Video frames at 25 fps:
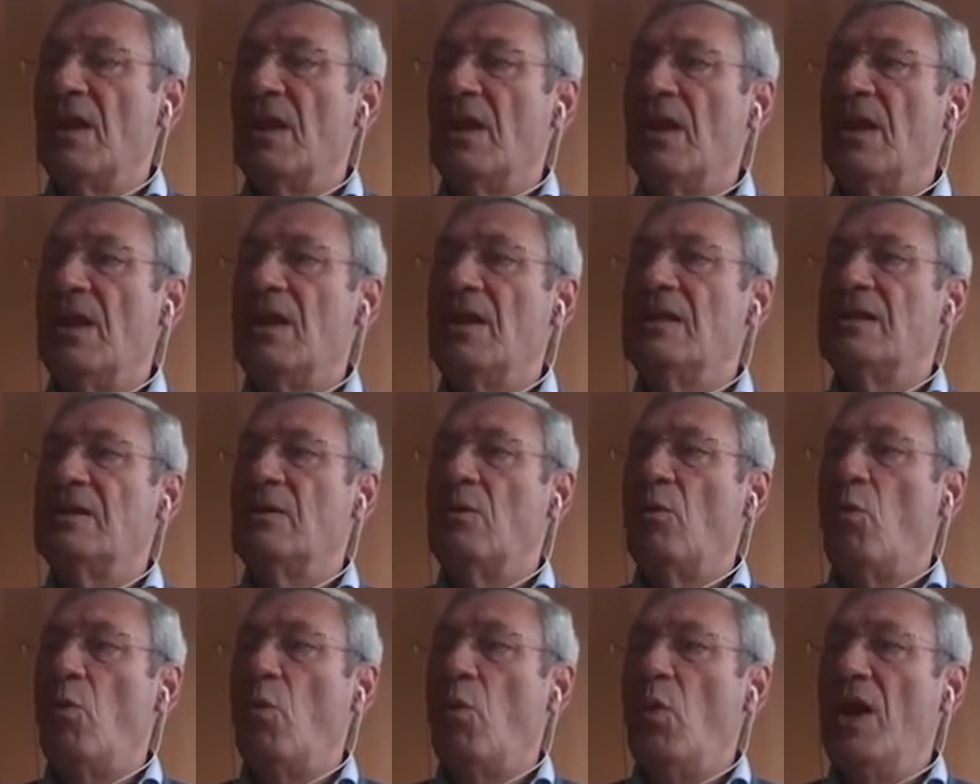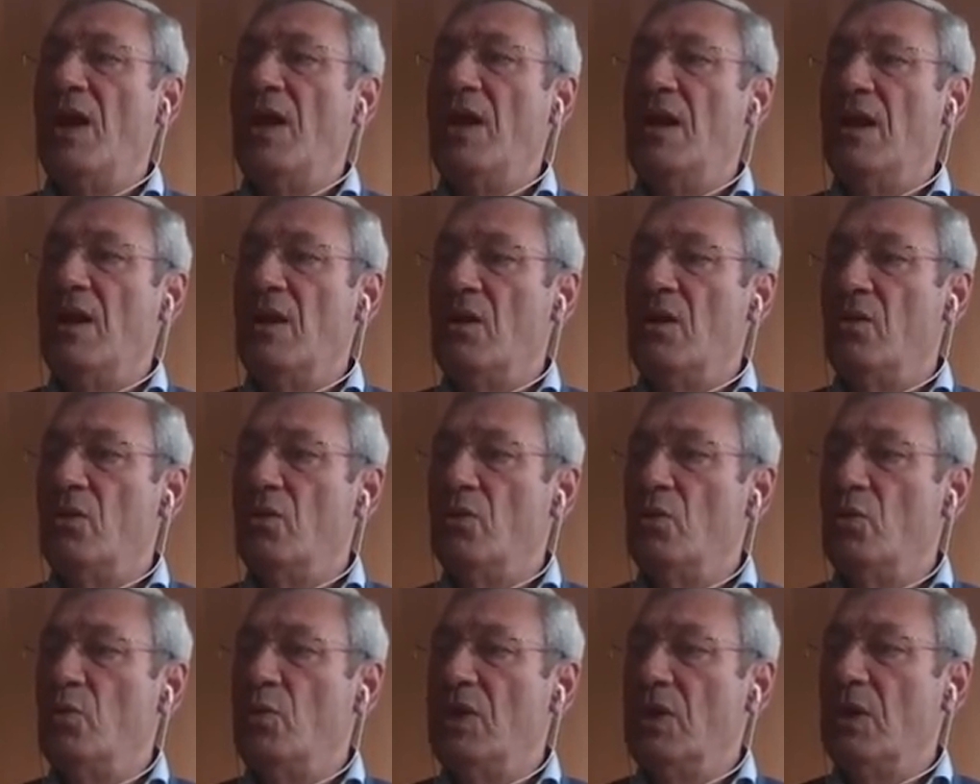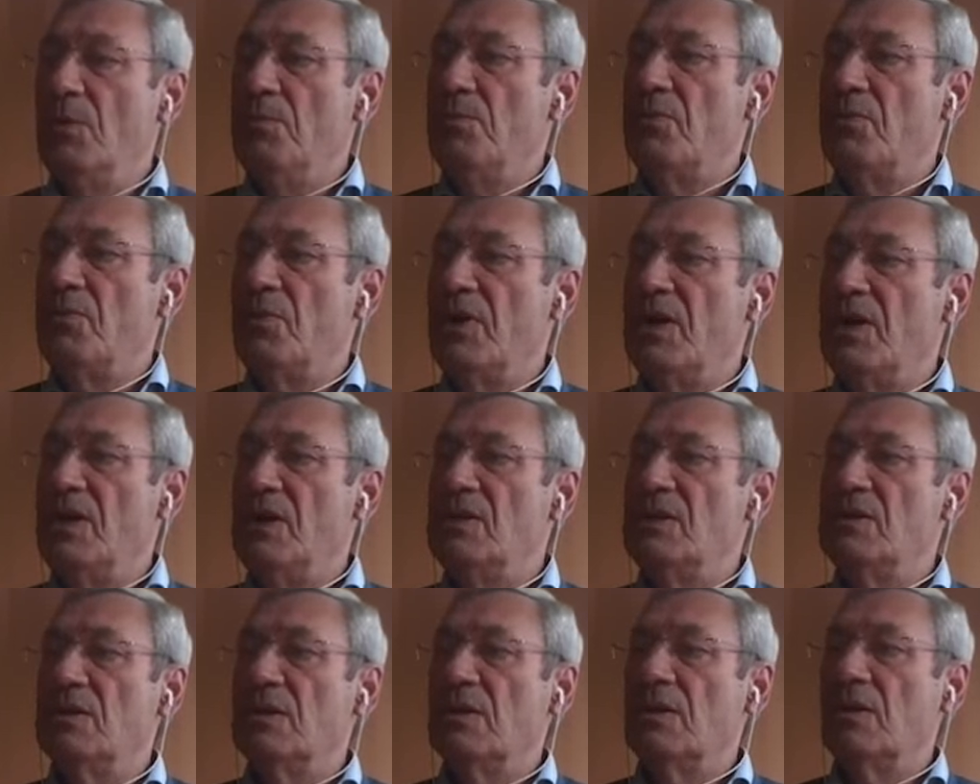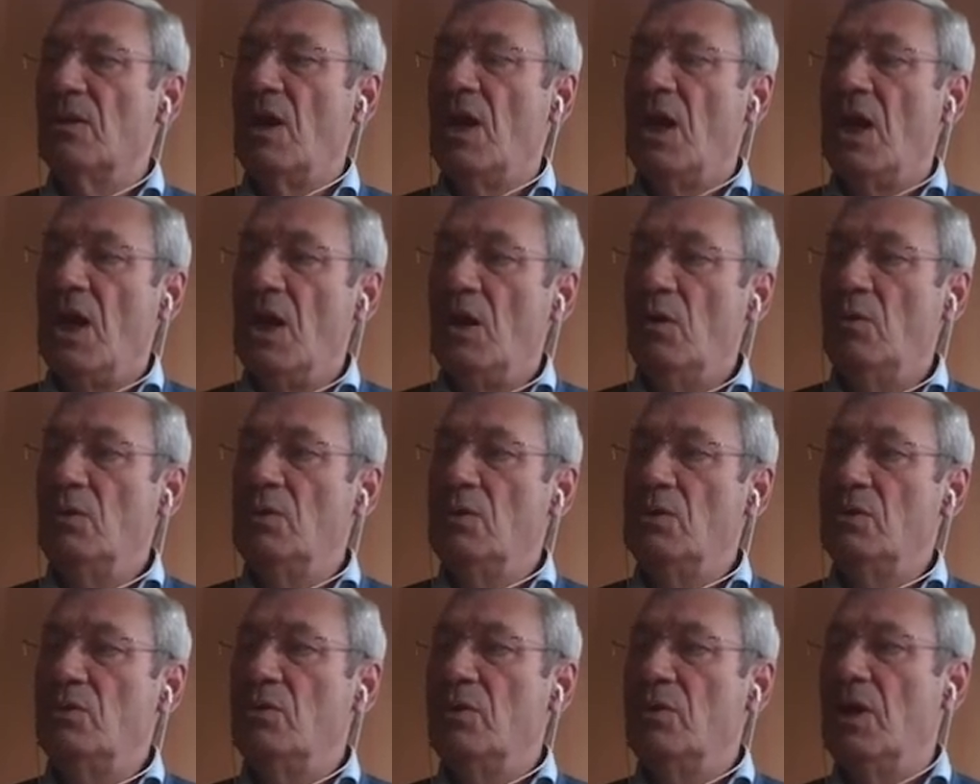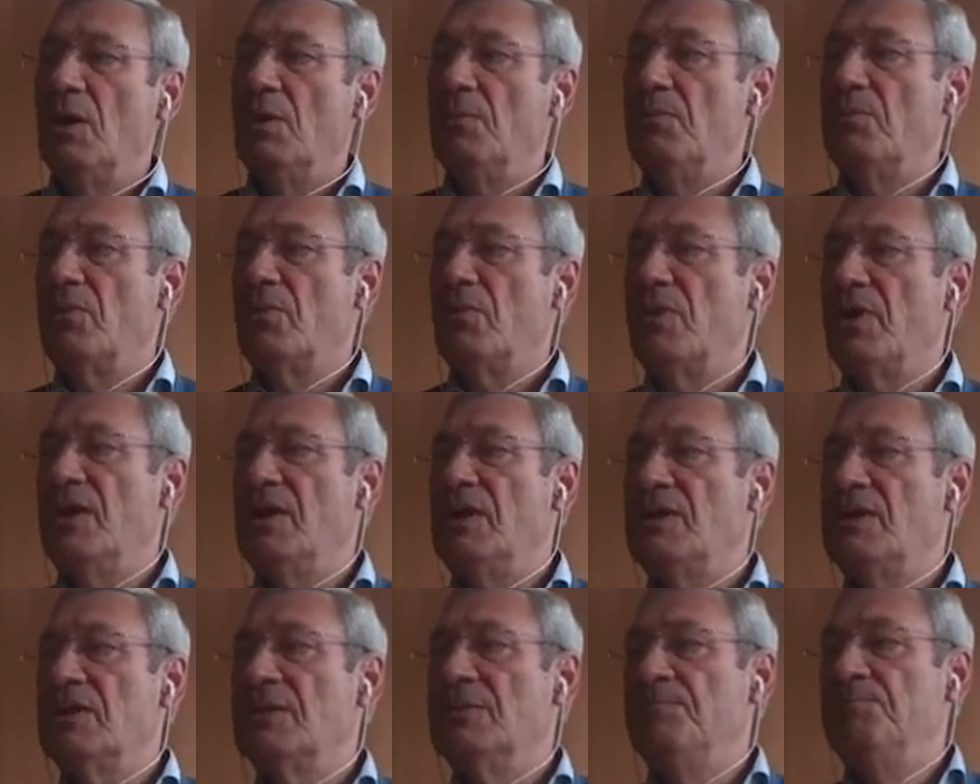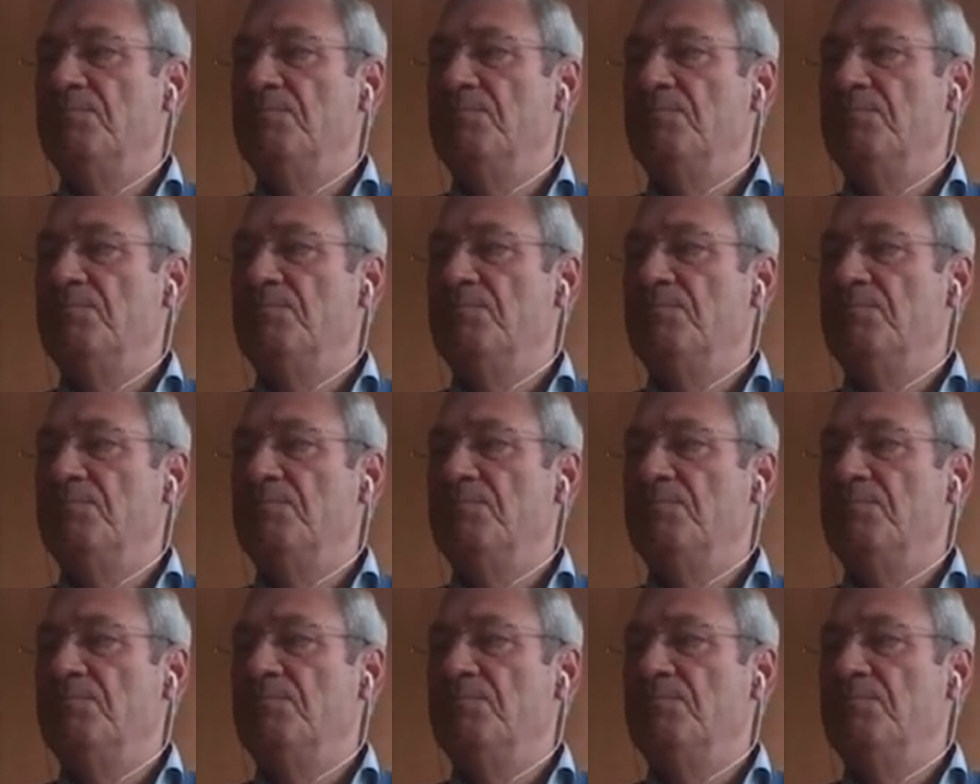And when do we operate? How do we operate?